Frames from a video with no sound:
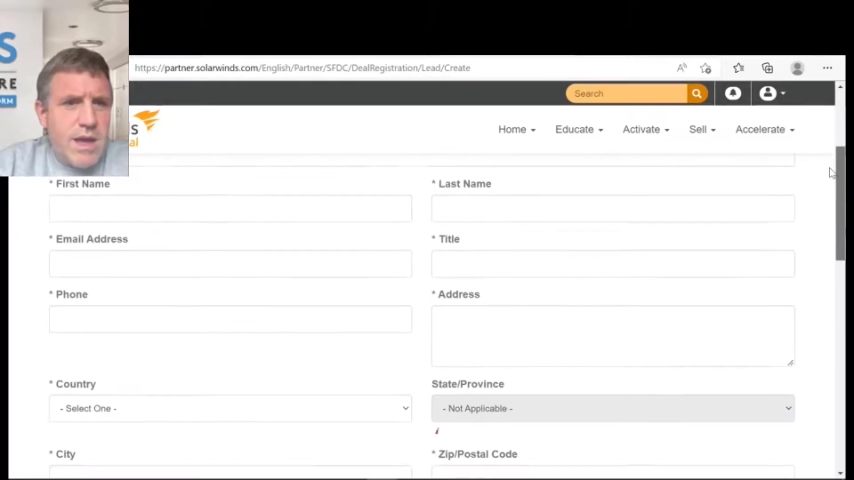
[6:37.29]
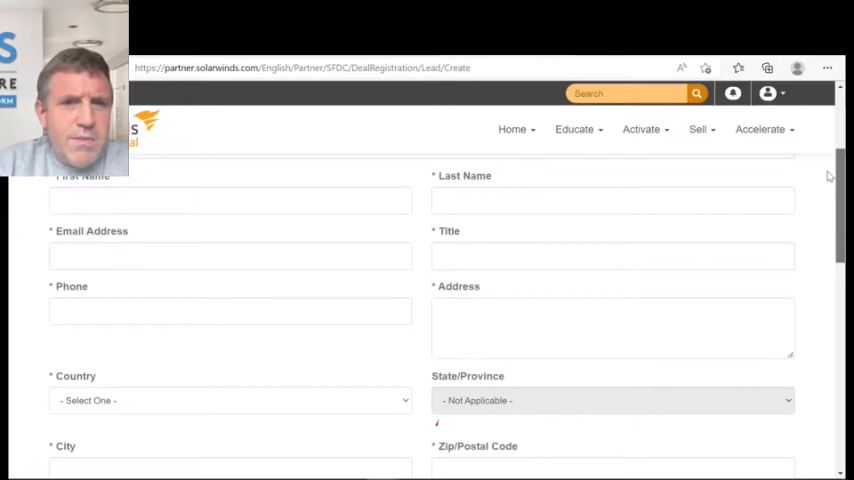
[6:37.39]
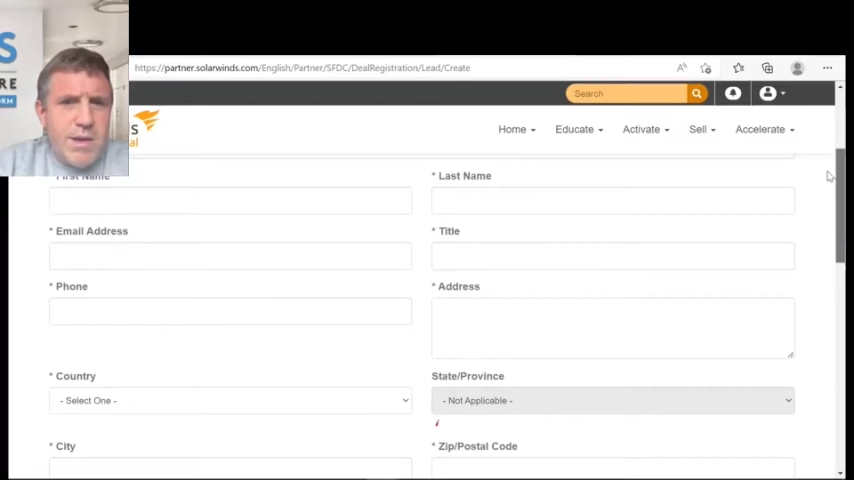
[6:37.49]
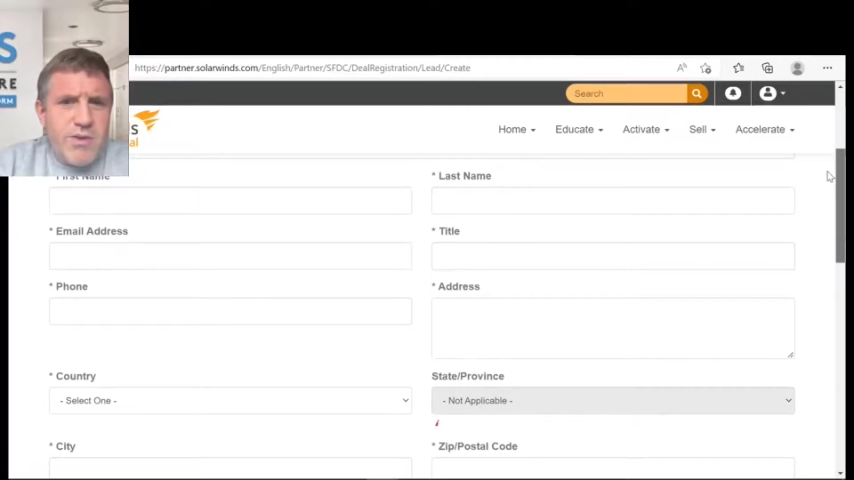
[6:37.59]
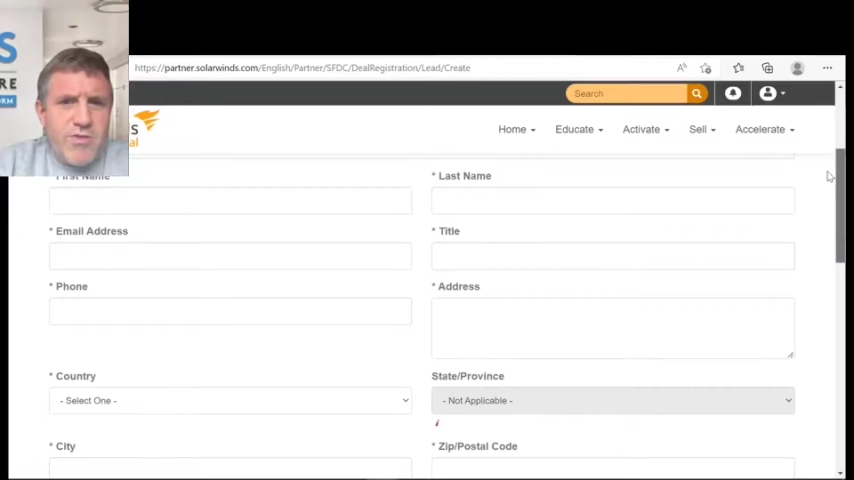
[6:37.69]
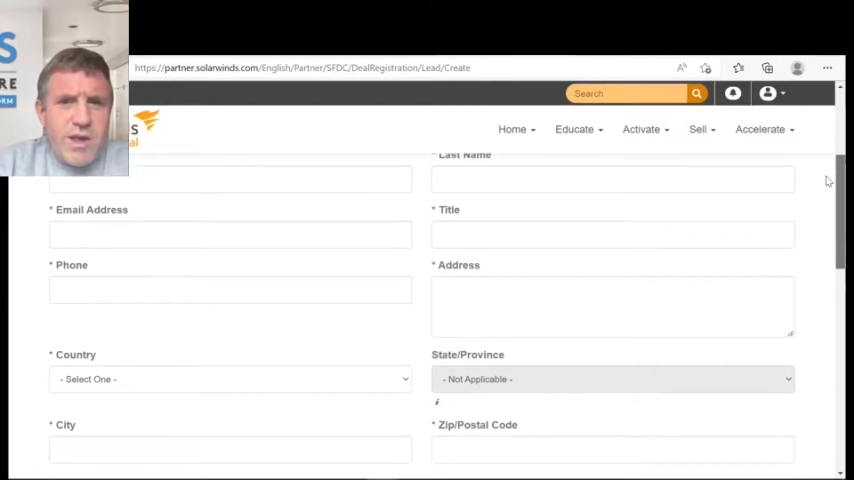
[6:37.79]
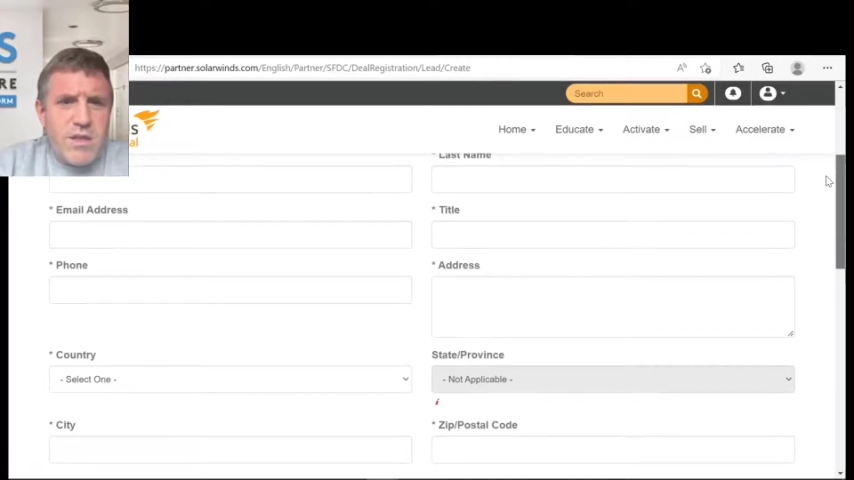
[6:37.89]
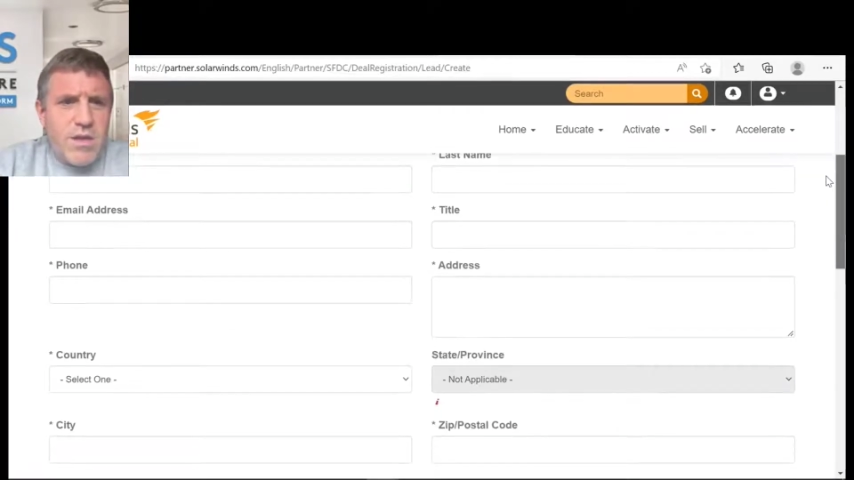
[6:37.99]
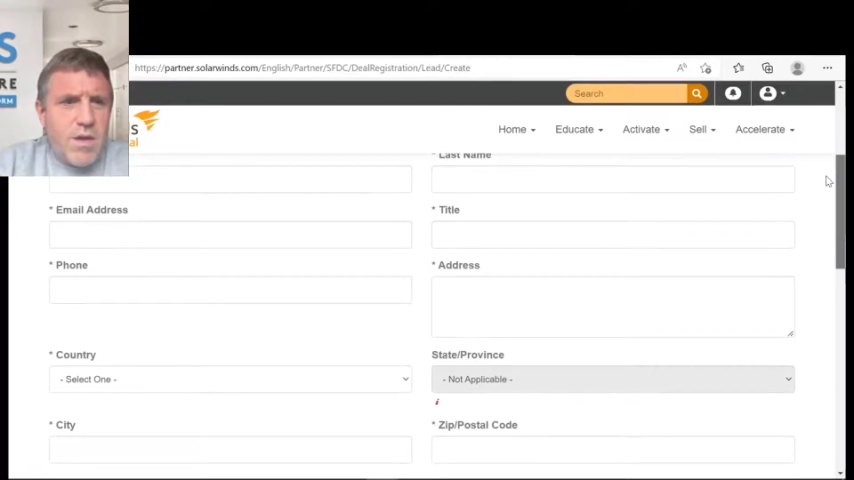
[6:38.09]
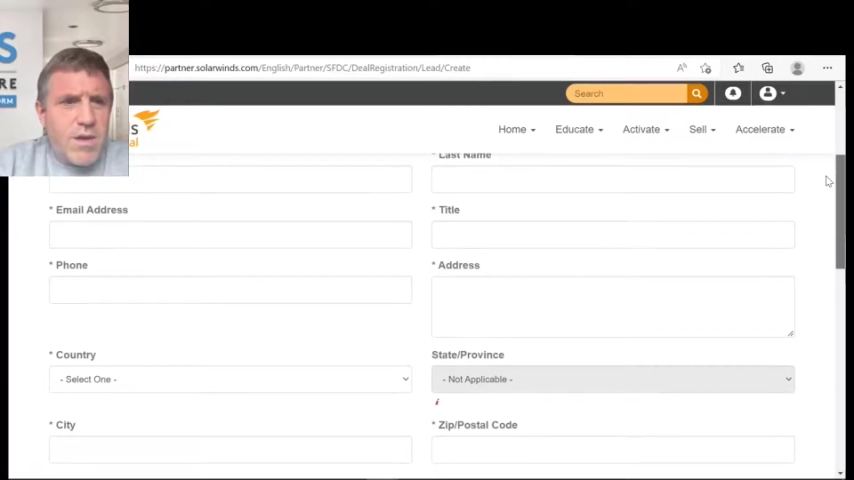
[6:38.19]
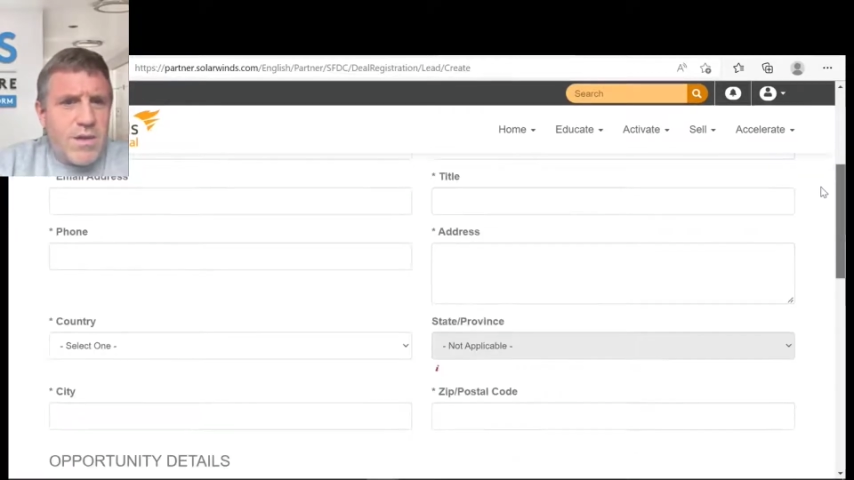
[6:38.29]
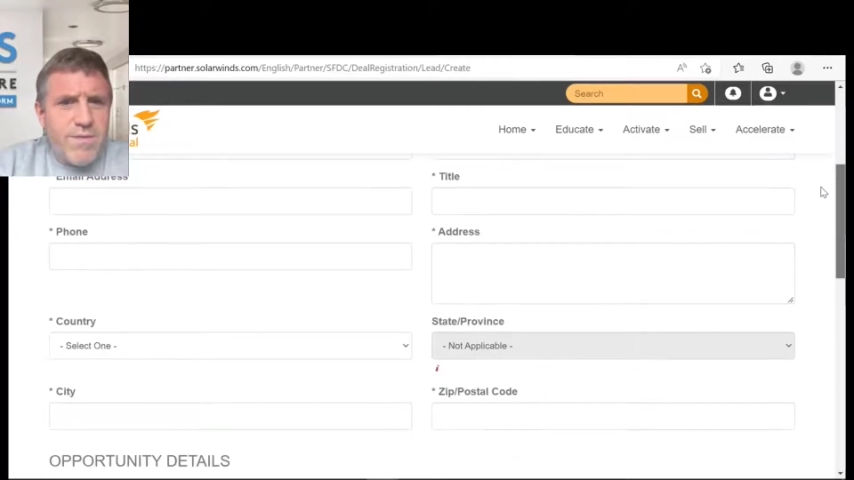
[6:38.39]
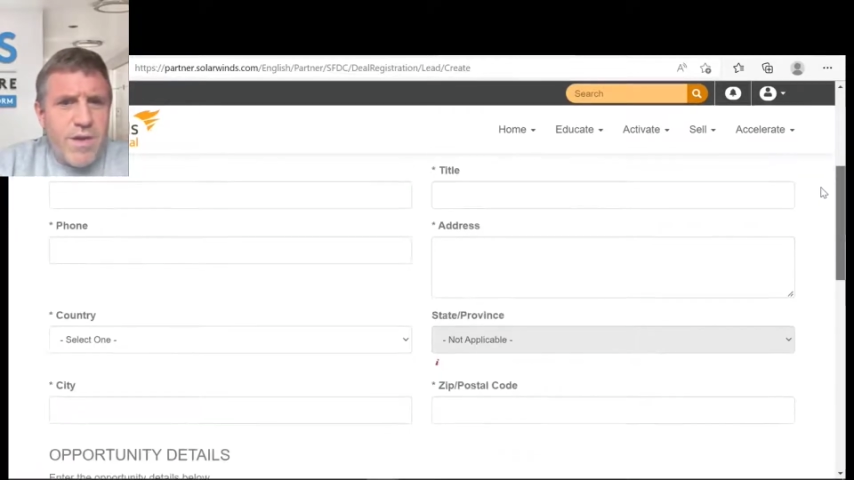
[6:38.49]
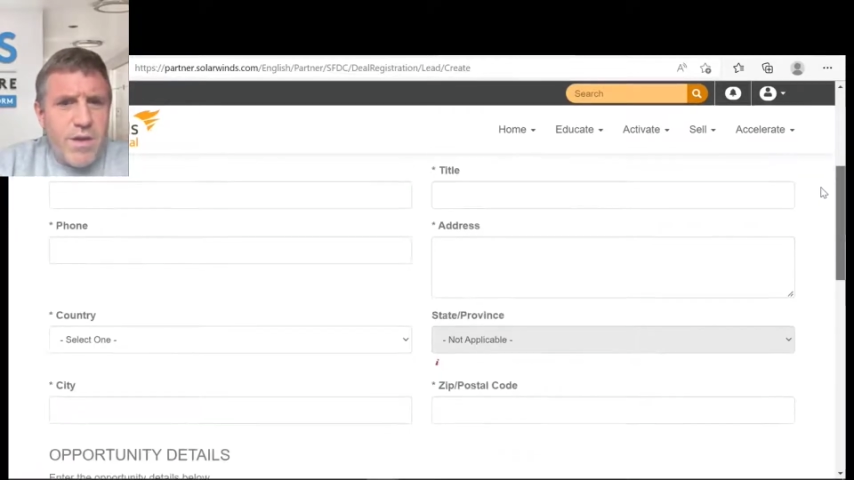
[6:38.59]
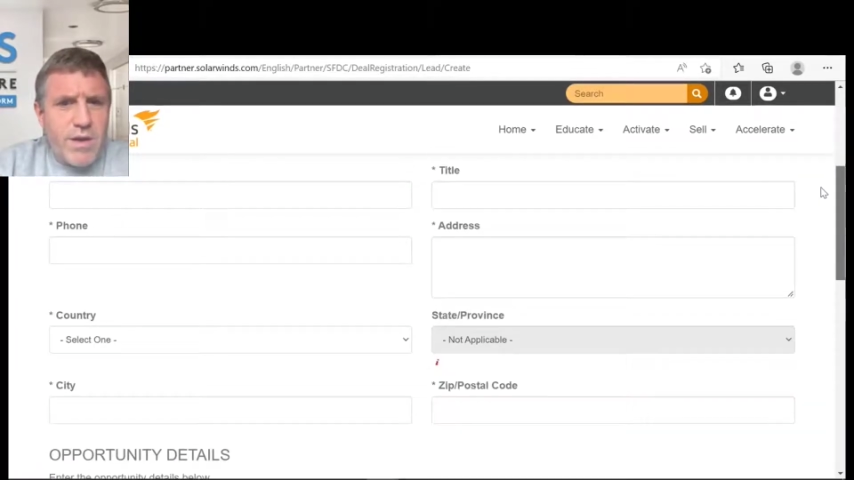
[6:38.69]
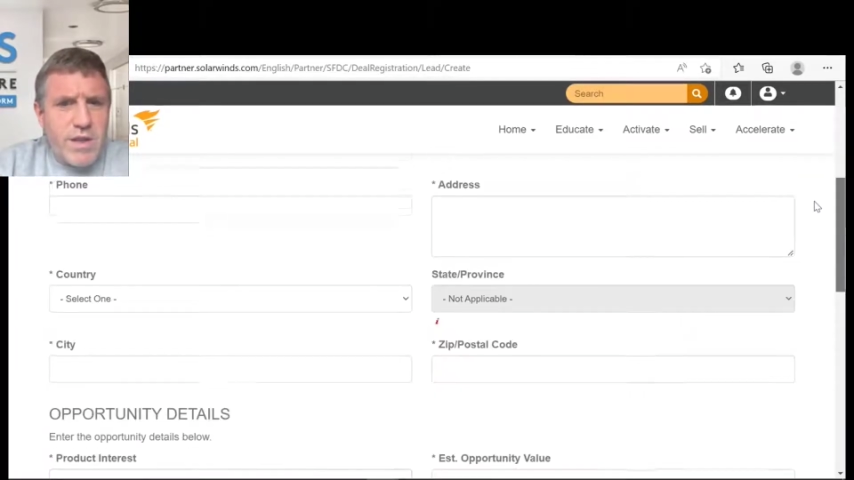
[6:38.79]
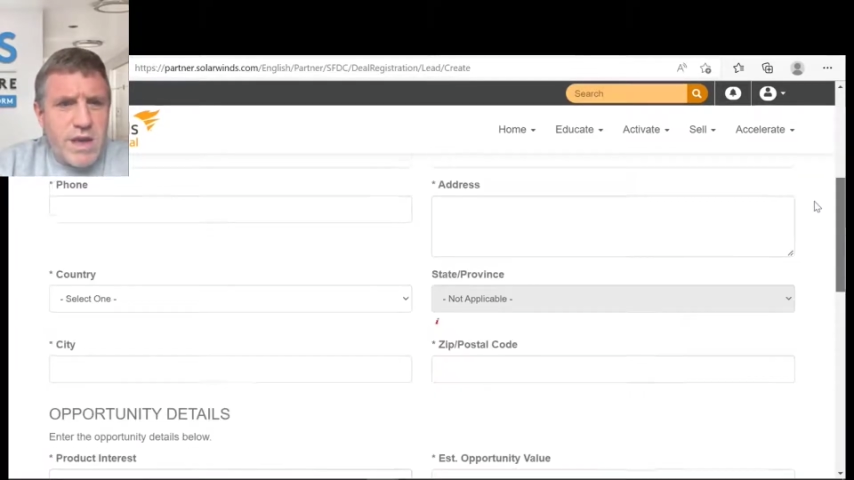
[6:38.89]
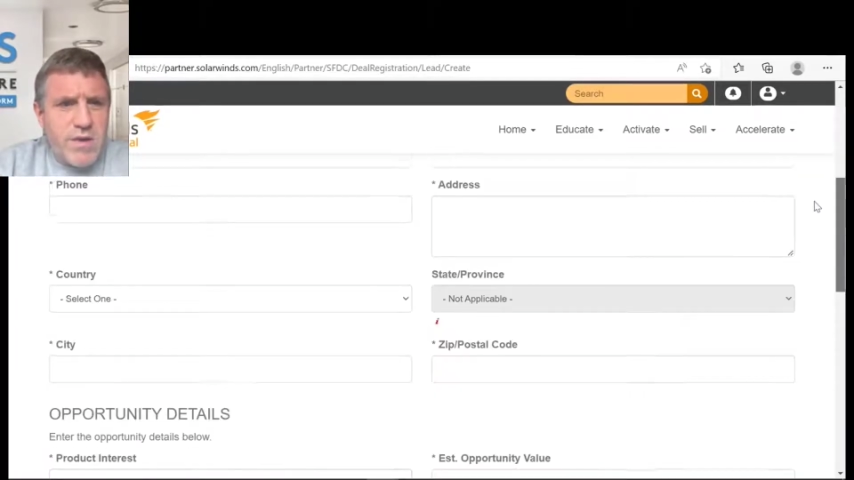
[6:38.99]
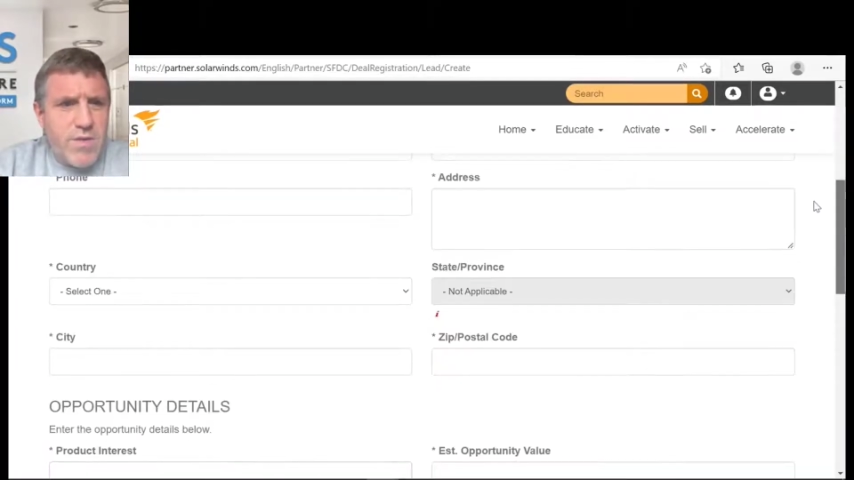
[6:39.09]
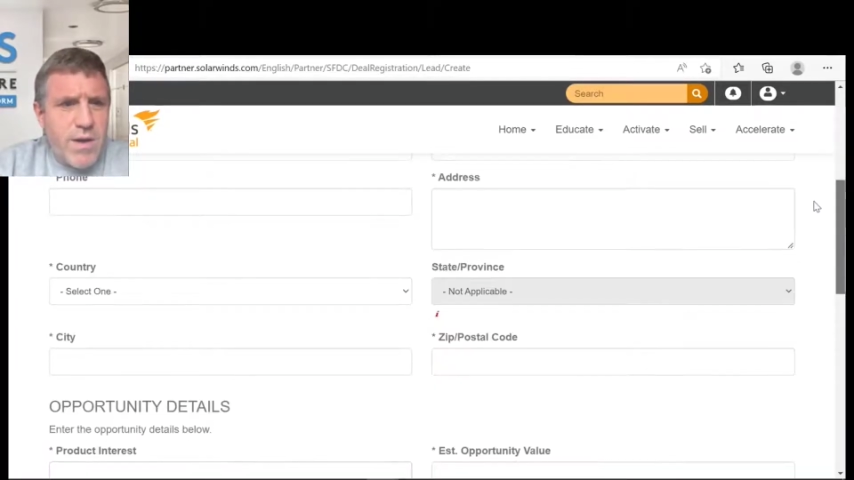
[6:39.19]
email address, title, phone,
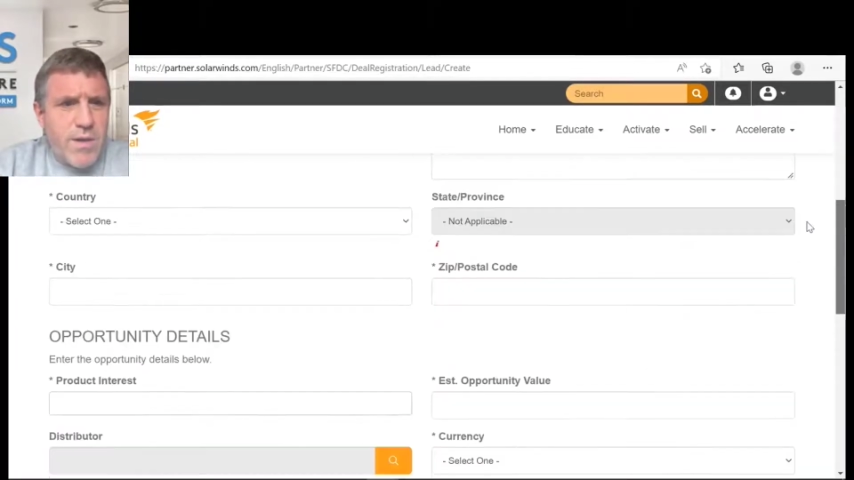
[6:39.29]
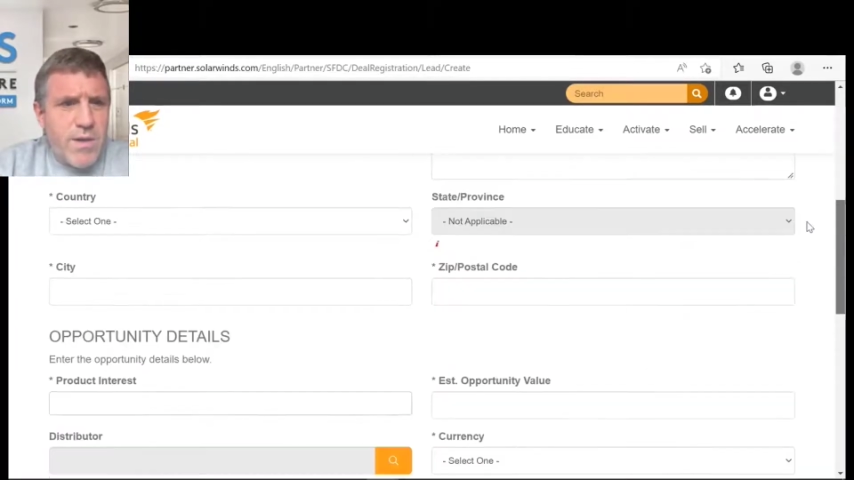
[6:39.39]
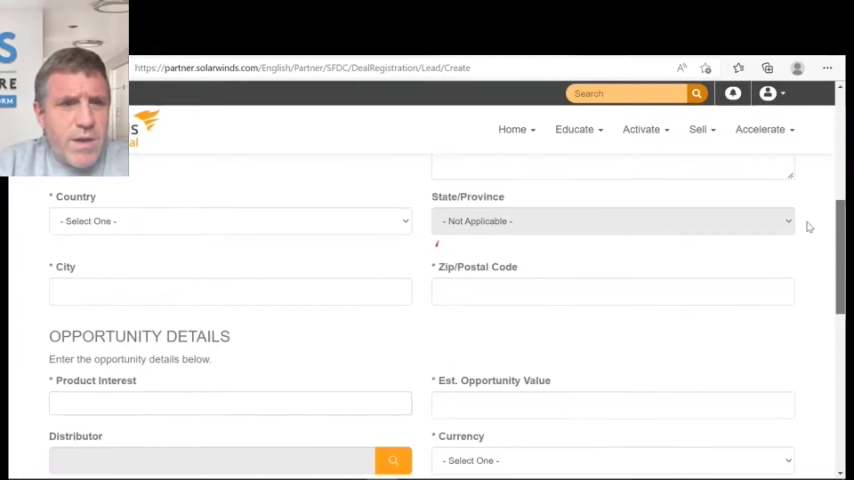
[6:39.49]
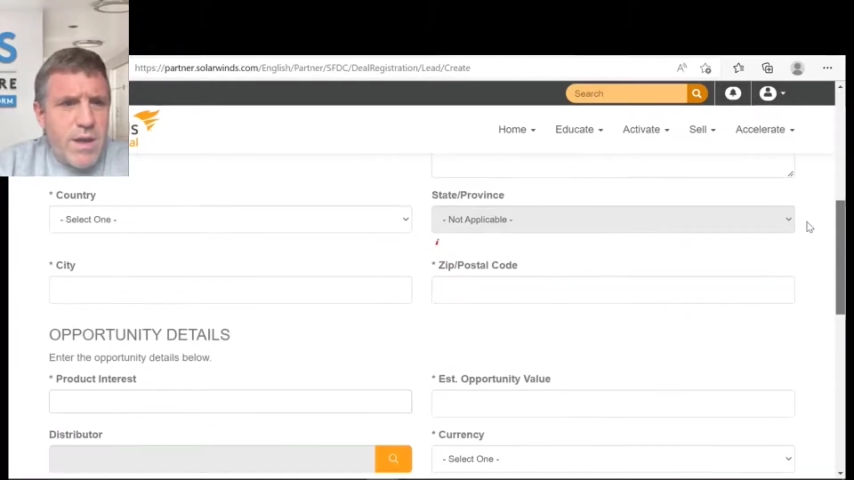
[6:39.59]
etc.